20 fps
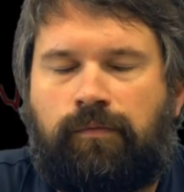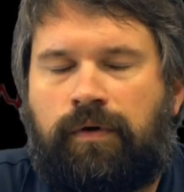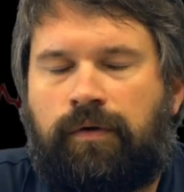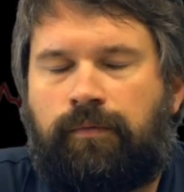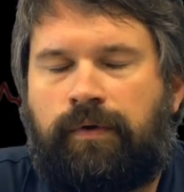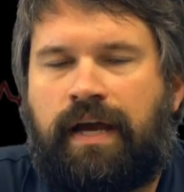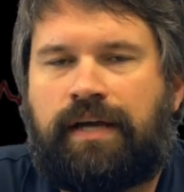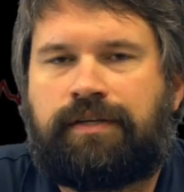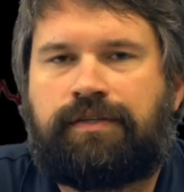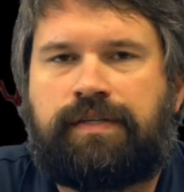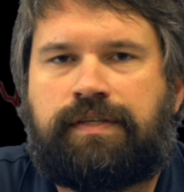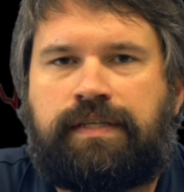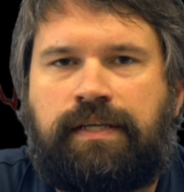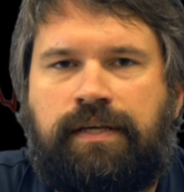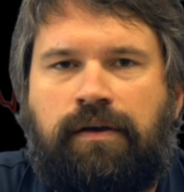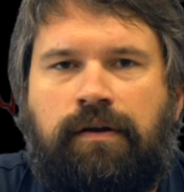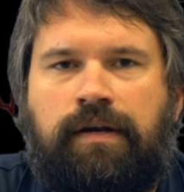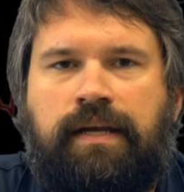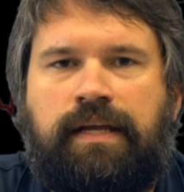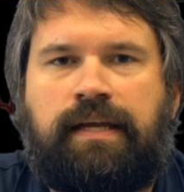What do we actually
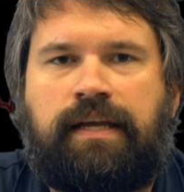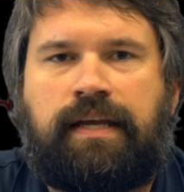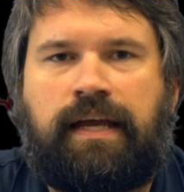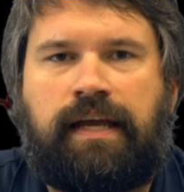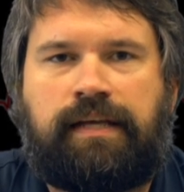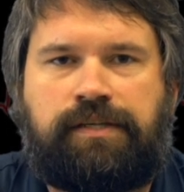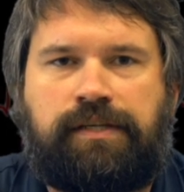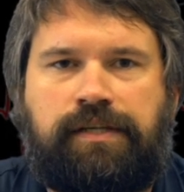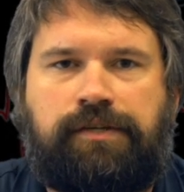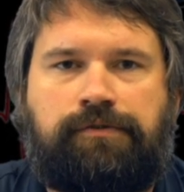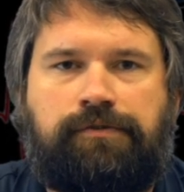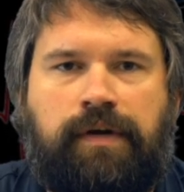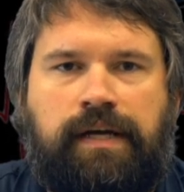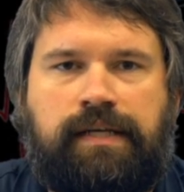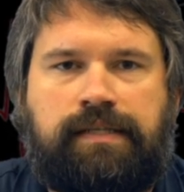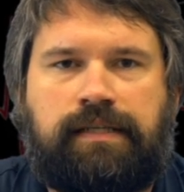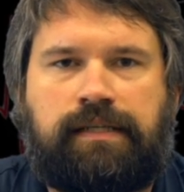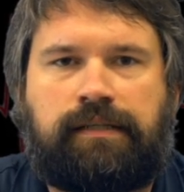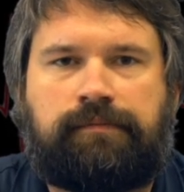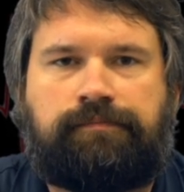see on EKG
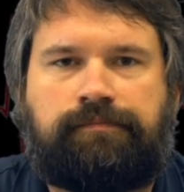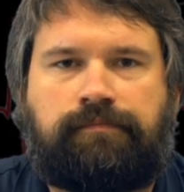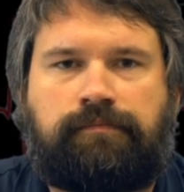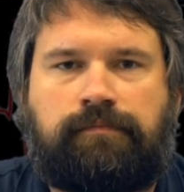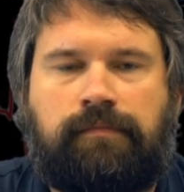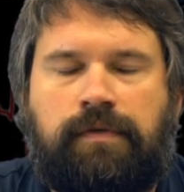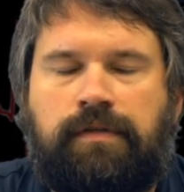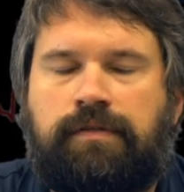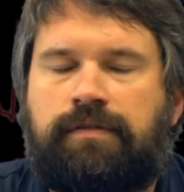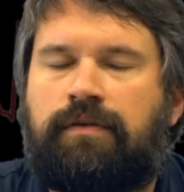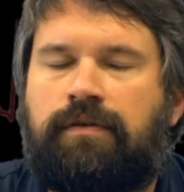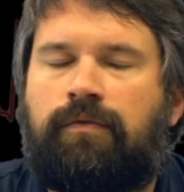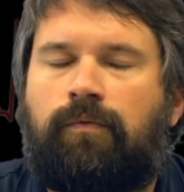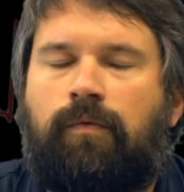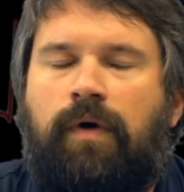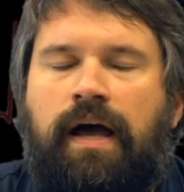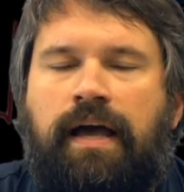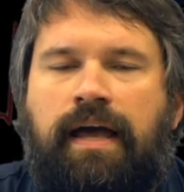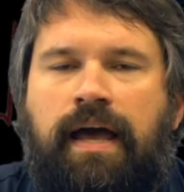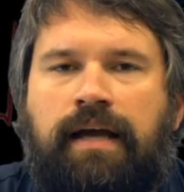tracing? So the
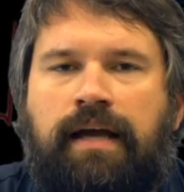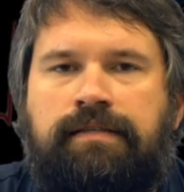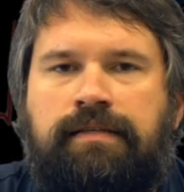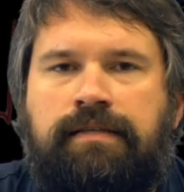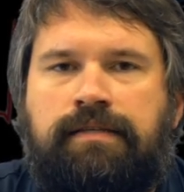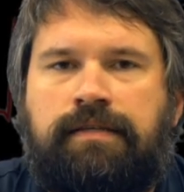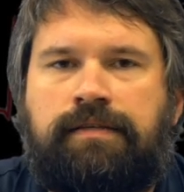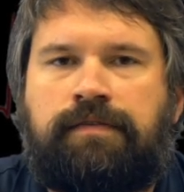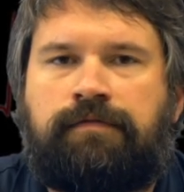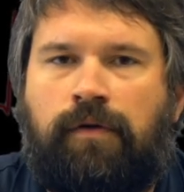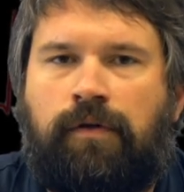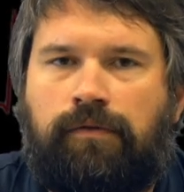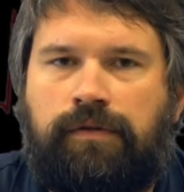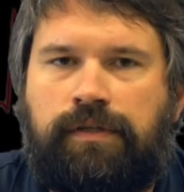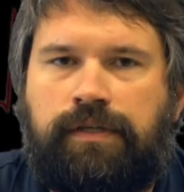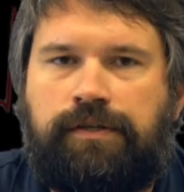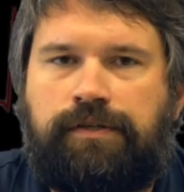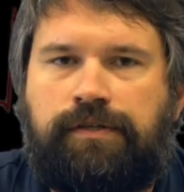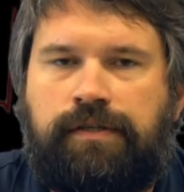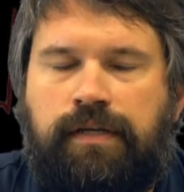y-axis is
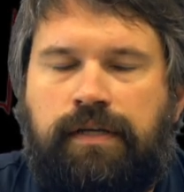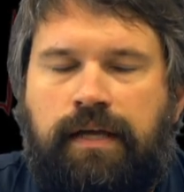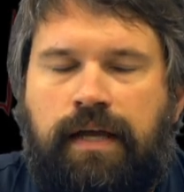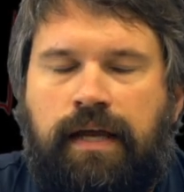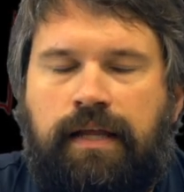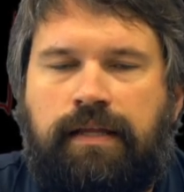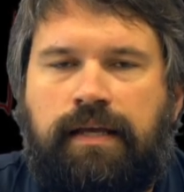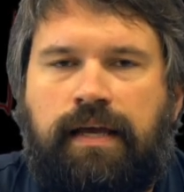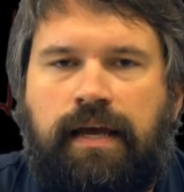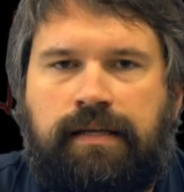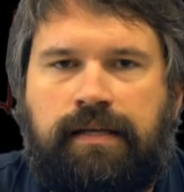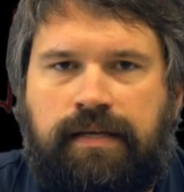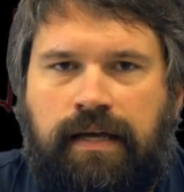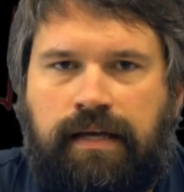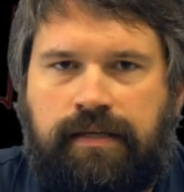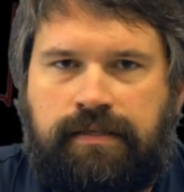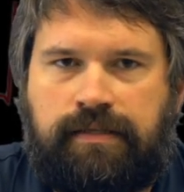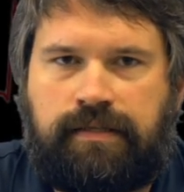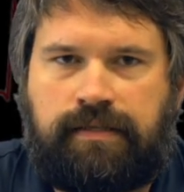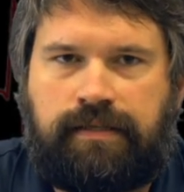voltage and the
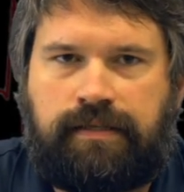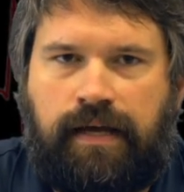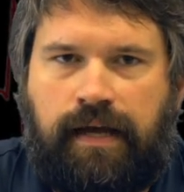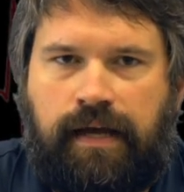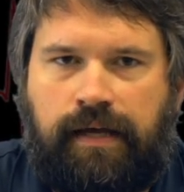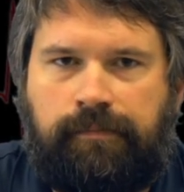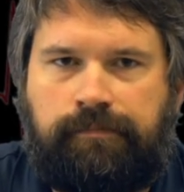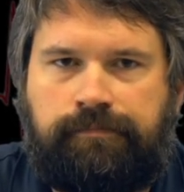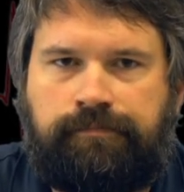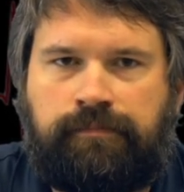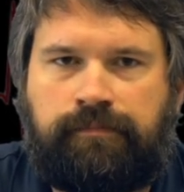x-axis is time.